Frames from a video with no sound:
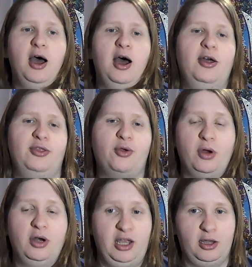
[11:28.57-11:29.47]
uh, the
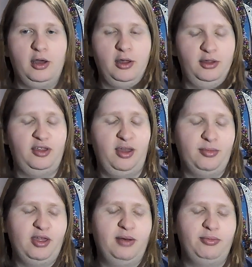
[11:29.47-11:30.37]
Corrida Coliseum
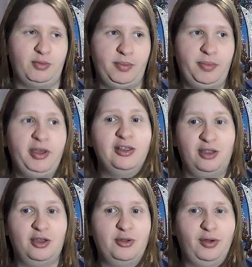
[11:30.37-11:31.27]
setup that Rebecca
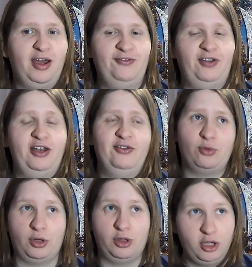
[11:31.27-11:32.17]
does know how to fight. And of
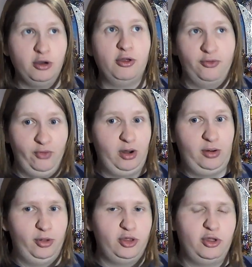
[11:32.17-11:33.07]
course, Kyros very
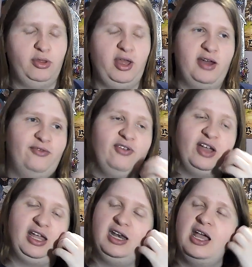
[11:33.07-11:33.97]
much knows how to
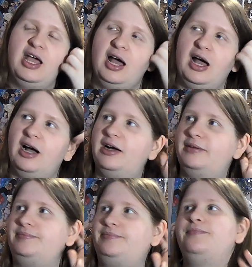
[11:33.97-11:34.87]
fight.
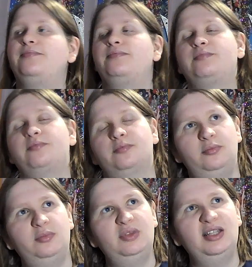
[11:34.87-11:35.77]
Um,
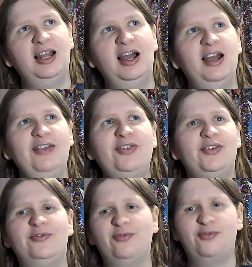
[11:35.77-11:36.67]
uh,
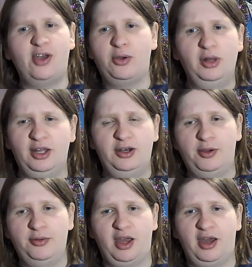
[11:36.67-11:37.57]
even Viola
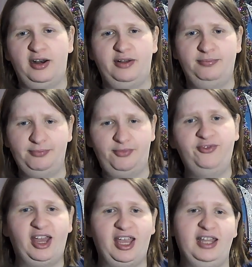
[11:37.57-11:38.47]
knows how to
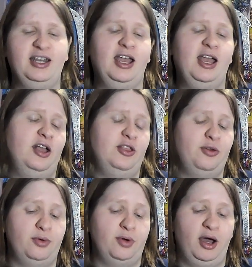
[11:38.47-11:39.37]
fight
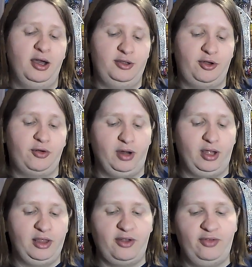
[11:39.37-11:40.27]
to a degree
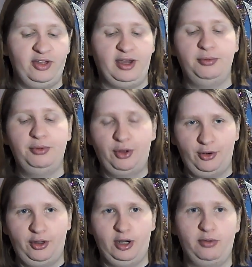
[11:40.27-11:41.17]
and stuff like that with
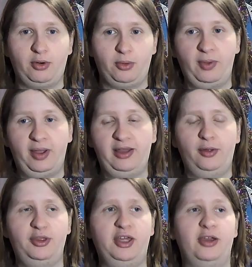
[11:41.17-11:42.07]
her, you know, her
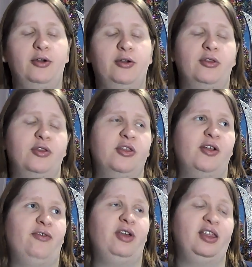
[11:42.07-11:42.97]
whale tears and
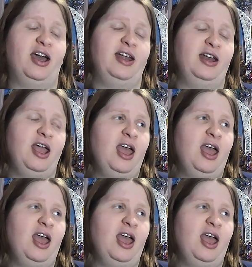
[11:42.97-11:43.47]
stuff like that.